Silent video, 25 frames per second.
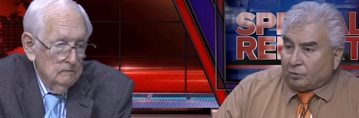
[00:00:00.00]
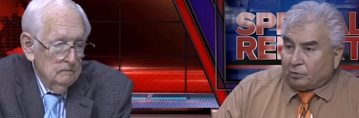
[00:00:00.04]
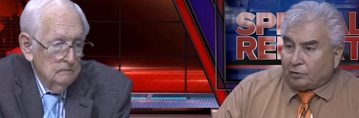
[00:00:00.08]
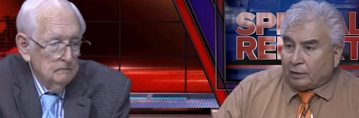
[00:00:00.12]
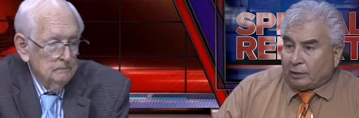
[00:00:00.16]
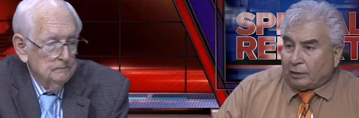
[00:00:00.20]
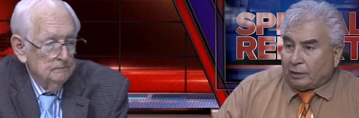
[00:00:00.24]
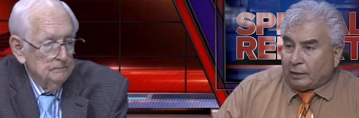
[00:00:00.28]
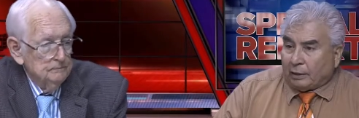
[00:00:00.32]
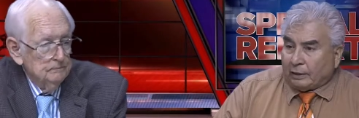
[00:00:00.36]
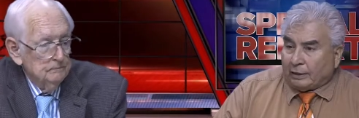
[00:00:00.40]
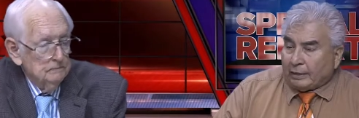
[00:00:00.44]

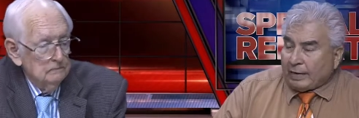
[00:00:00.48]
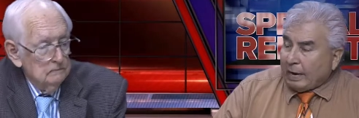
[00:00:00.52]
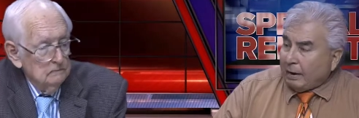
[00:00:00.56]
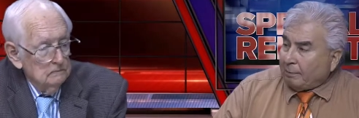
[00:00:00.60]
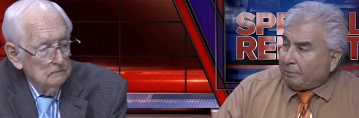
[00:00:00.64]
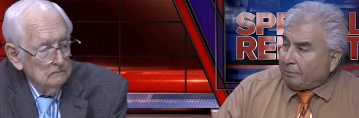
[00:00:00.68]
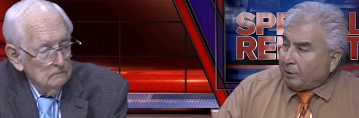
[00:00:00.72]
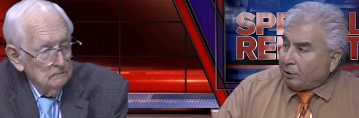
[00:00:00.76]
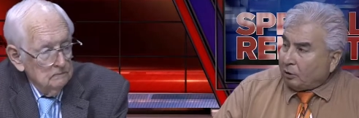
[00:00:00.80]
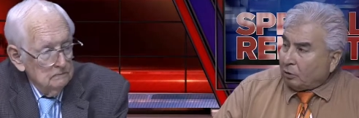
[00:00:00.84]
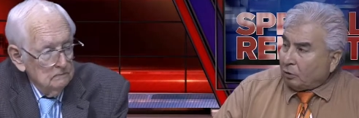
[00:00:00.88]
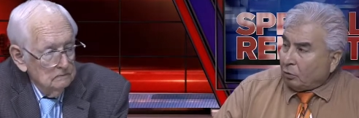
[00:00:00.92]
Speaker 1: the uh,
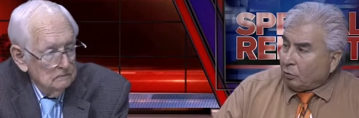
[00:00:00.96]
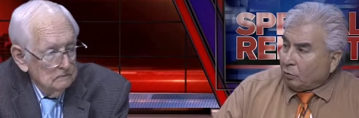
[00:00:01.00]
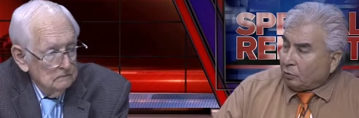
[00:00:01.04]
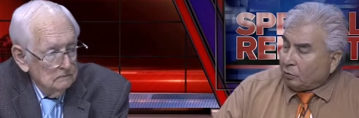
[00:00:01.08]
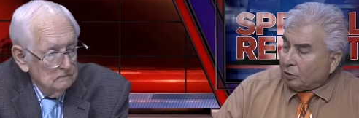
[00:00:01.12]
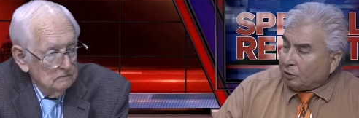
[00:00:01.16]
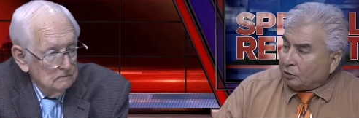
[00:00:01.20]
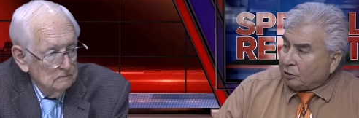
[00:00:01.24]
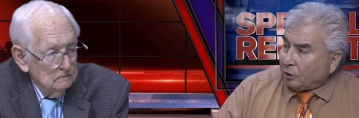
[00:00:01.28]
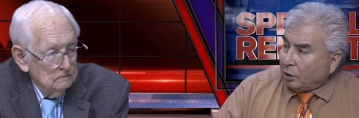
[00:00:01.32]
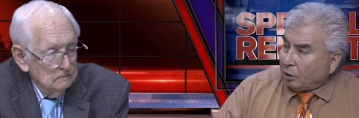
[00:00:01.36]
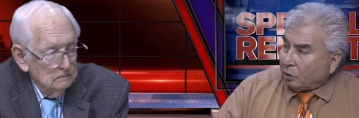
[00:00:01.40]
napkin holder
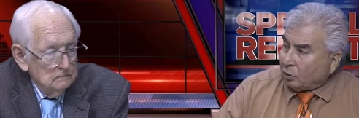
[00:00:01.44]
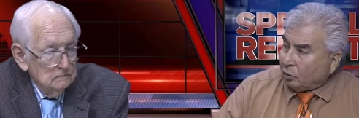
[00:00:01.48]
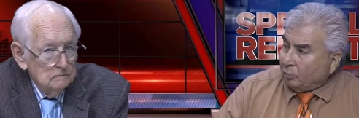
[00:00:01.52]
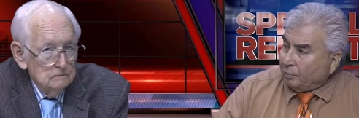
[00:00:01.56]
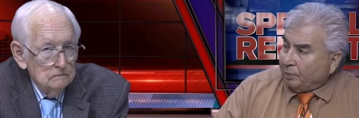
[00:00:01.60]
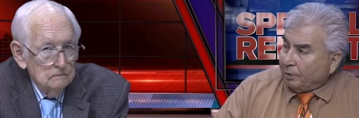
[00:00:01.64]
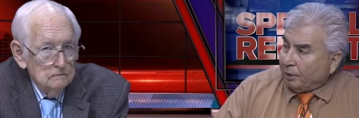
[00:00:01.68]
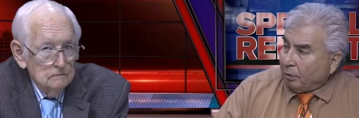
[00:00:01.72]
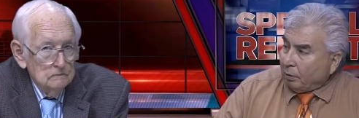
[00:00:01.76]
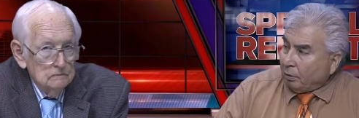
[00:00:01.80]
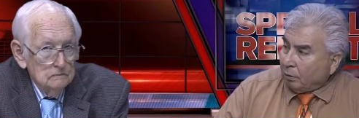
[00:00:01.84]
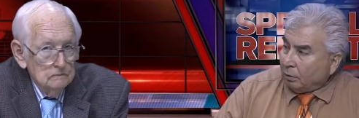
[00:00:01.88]
at Taco
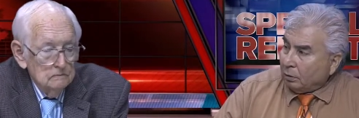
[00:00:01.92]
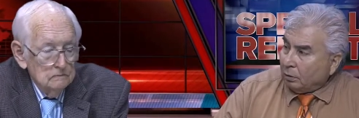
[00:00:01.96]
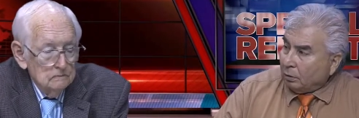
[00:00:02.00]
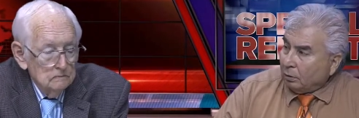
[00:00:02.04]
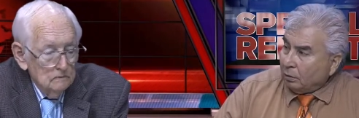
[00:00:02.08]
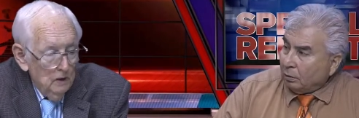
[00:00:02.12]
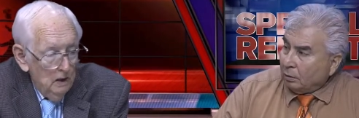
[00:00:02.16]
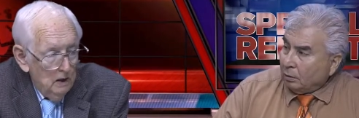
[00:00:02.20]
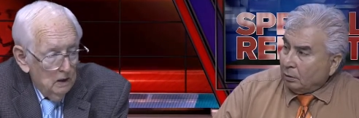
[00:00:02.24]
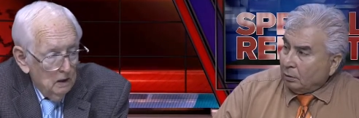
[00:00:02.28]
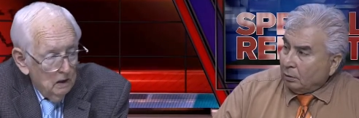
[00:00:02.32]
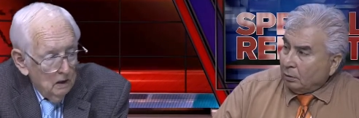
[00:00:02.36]
Bell.
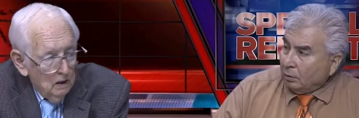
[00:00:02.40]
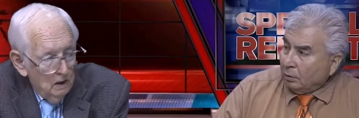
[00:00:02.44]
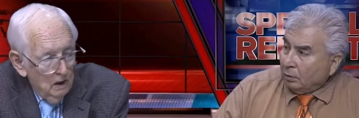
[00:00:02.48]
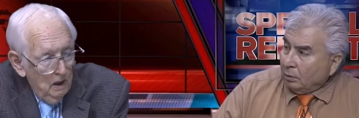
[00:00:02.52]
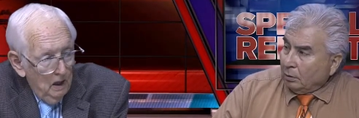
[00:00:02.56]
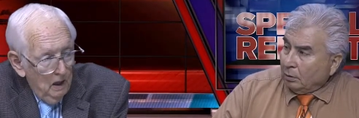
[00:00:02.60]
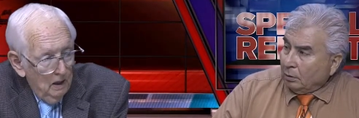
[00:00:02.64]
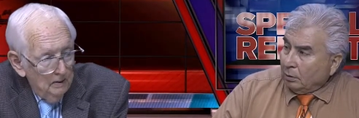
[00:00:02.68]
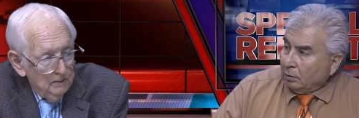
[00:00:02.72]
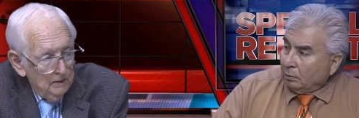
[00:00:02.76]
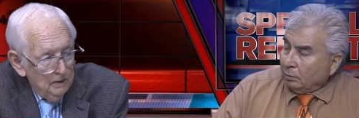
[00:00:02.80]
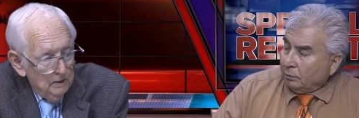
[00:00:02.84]
Speaker 2: Yeah.
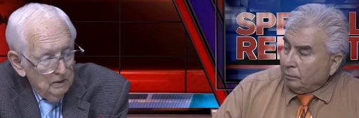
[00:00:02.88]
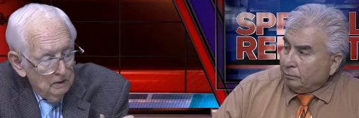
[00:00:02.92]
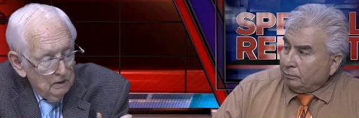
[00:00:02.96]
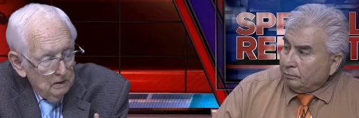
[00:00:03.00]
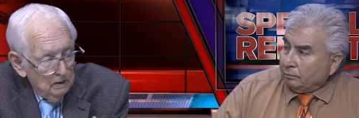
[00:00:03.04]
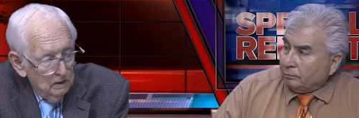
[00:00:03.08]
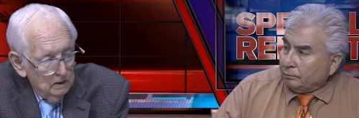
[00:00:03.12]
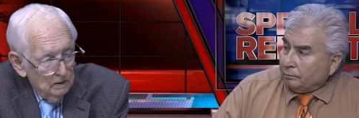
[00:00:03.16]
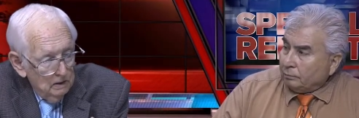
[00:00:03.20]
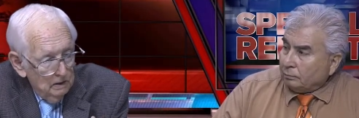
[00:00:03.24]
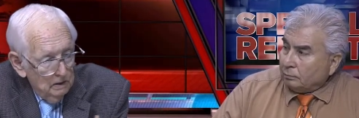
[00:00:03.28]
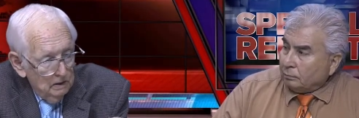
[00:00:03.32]
I
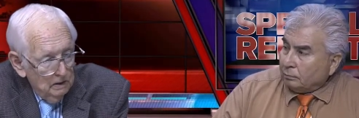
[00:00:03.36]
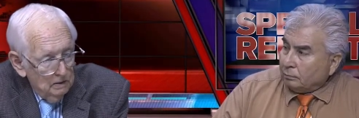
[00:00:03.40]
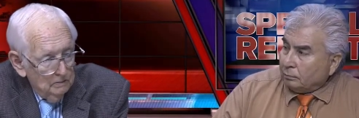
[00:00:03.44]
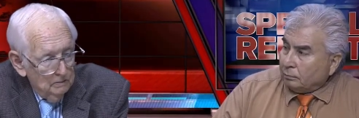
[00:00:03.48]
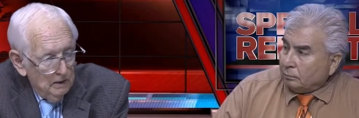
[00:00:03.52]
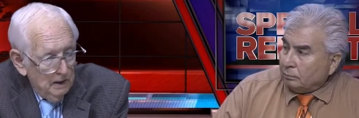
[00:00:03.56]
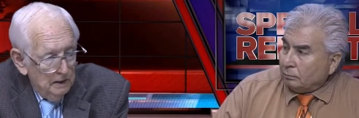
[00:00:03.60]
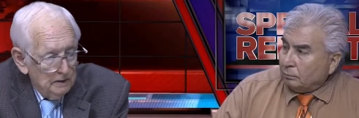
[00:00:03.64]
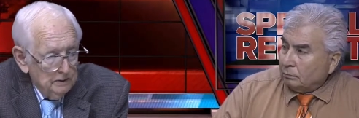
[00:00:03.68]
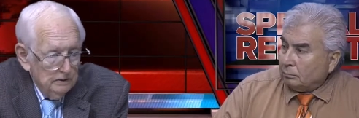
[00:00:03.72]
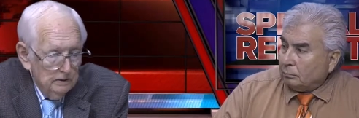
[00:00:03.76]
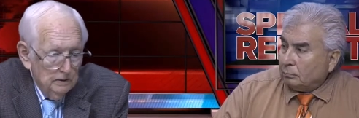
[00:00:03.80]
mean, getting
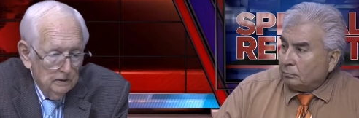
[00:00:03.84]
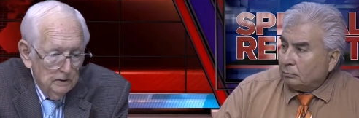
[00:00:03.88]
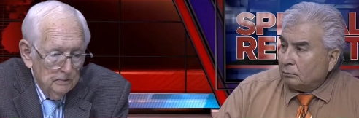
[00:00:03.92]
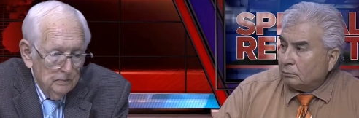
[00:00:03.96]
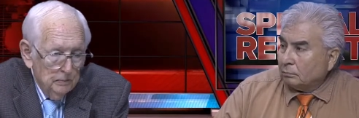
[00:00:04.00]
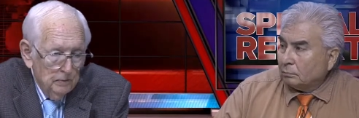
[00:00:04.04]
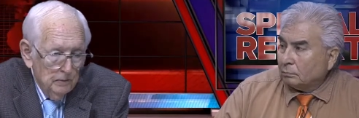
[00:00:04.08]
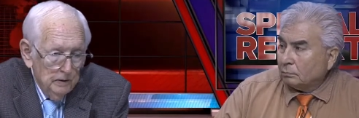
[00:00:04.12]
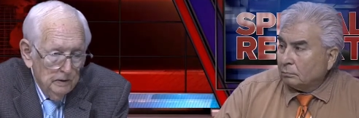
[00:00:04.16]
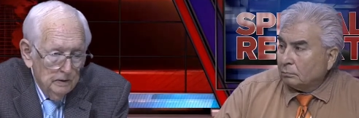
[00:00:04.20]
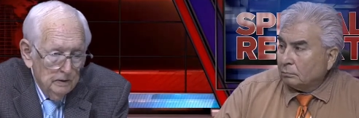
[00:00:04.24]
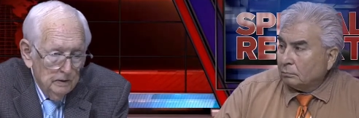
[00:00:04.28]
back to the other
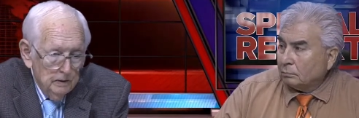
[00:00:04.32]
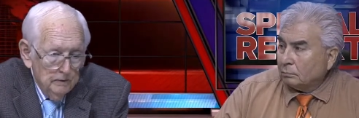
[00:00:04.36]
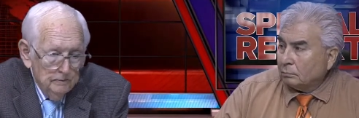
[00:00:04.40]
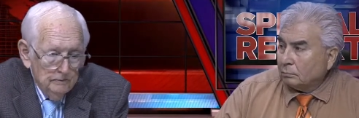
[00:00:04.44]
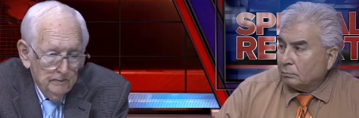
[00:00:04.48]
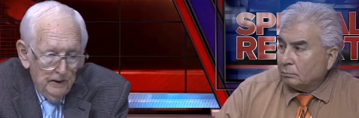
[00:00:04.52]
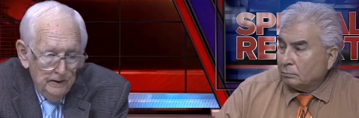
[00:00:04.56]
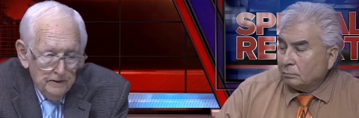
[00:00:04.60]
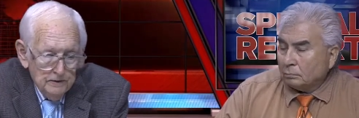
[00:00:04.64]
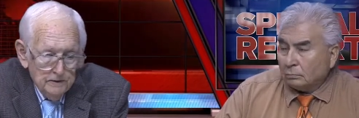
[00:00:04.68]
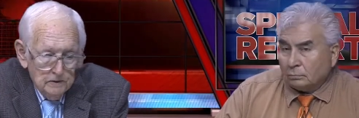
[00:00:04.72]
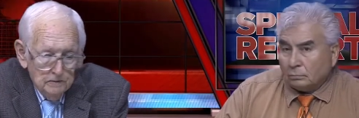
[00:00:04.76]
point, the
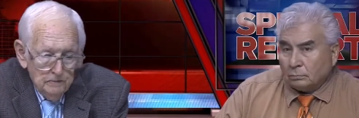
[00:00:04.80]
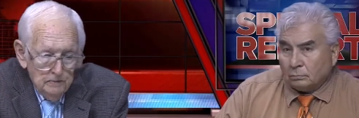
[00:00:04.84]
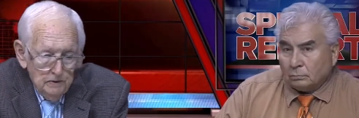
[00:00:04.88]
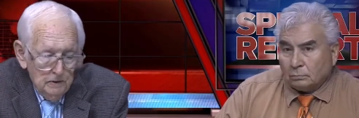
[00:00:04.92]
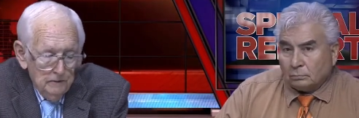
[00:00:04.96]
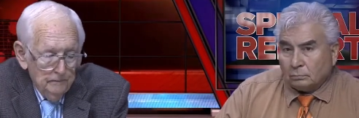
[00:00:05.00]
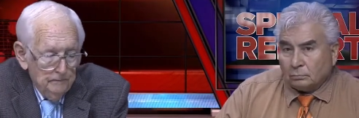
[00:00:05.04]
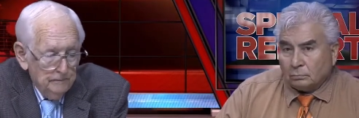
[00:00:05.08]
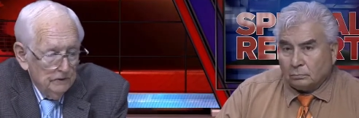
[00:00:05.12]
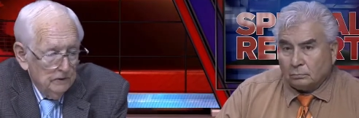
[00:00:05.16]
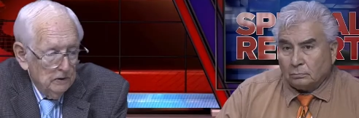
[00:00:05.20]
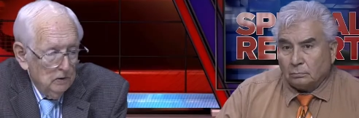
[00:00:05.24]
advice to be
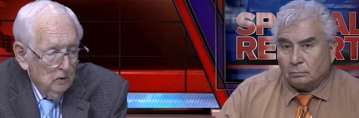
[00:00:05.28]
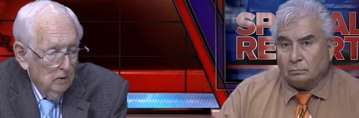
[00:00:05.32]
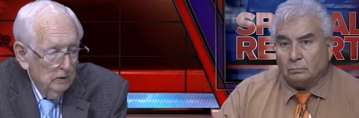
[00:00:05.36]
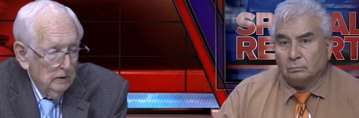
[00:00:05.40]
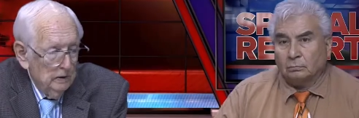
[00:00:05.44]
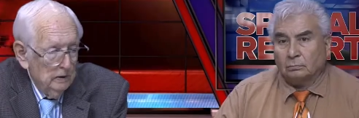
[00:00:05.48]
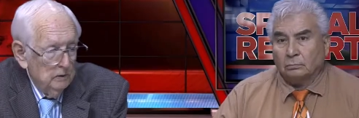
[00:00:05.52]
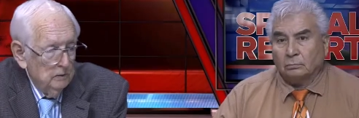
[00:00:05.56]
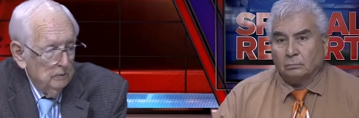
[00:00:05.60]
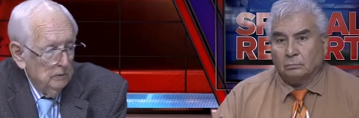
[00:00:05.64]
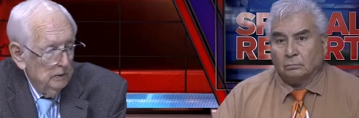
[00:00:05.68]
if you're going into